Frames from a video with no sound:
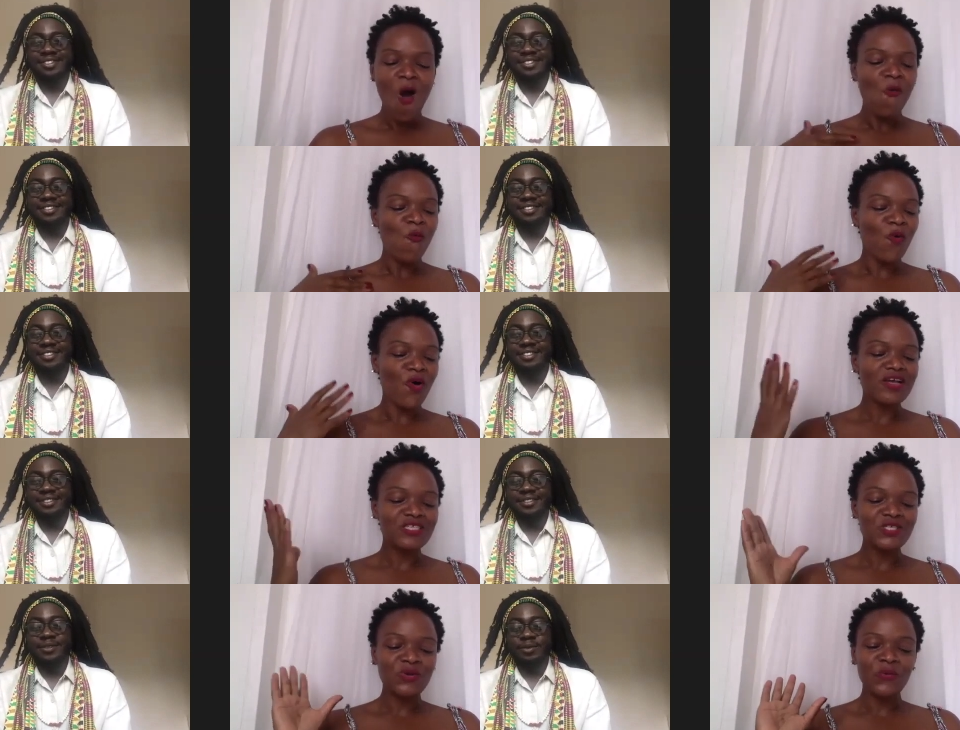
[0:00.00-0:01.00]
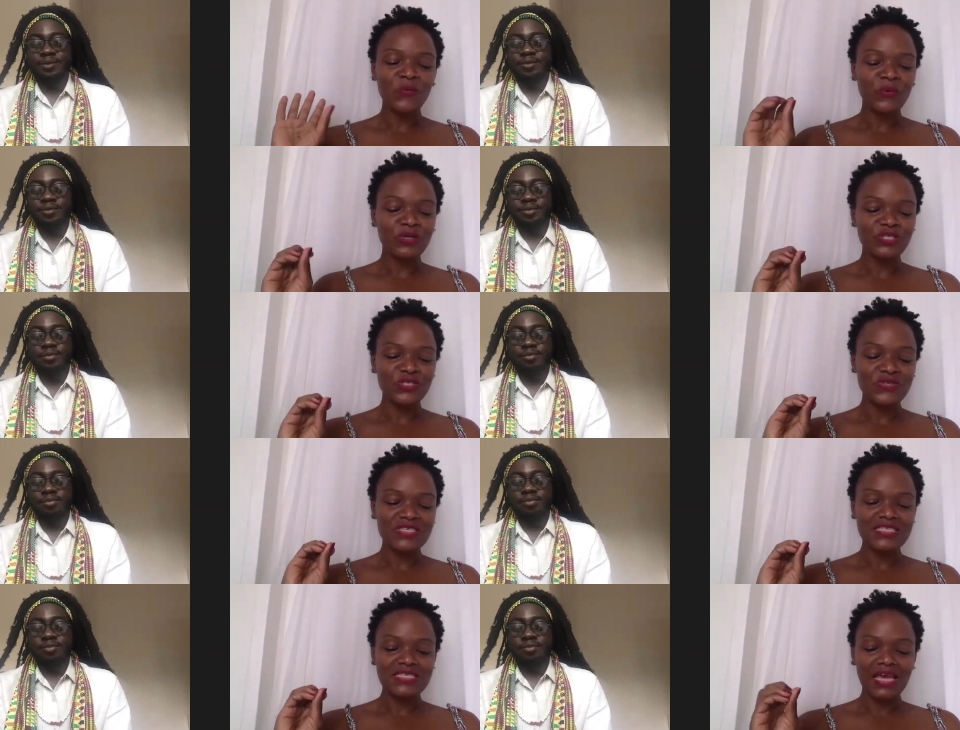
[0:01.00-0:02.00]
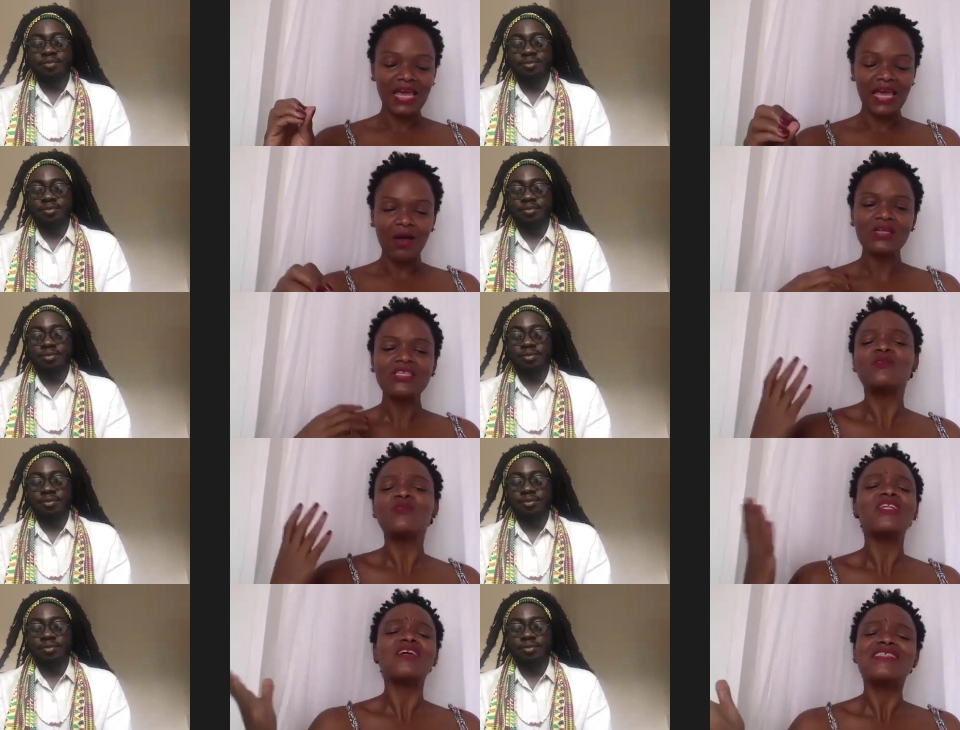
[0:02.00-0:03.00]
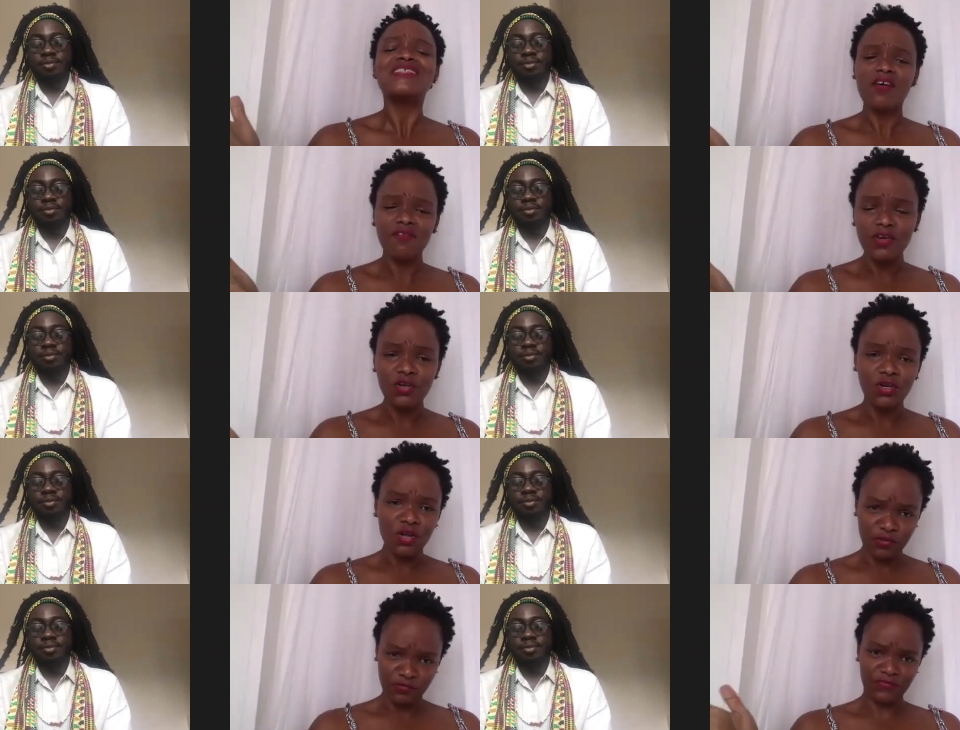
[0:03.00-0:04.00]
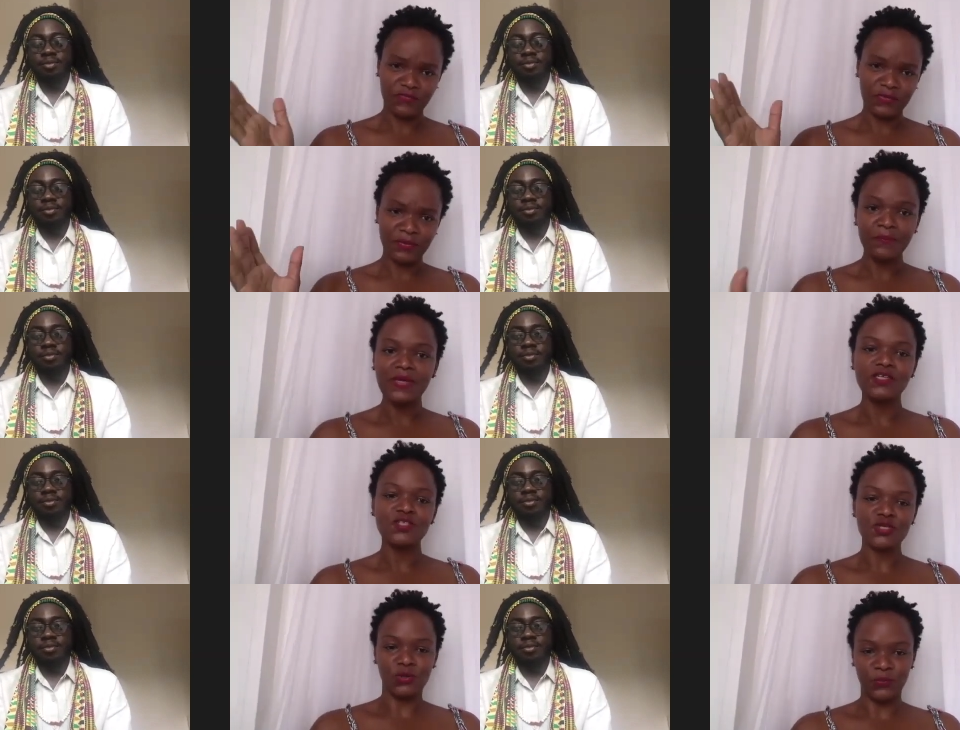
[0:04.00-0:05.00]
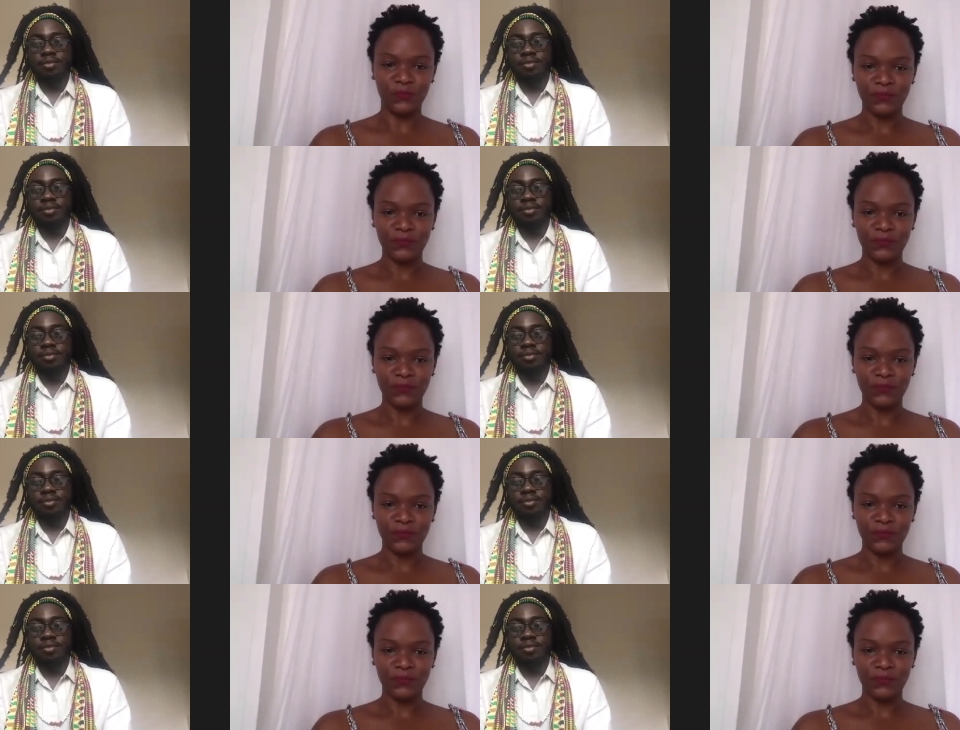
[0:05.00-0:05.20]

Speaker 1: what would you say, what, what does self-love mean to you?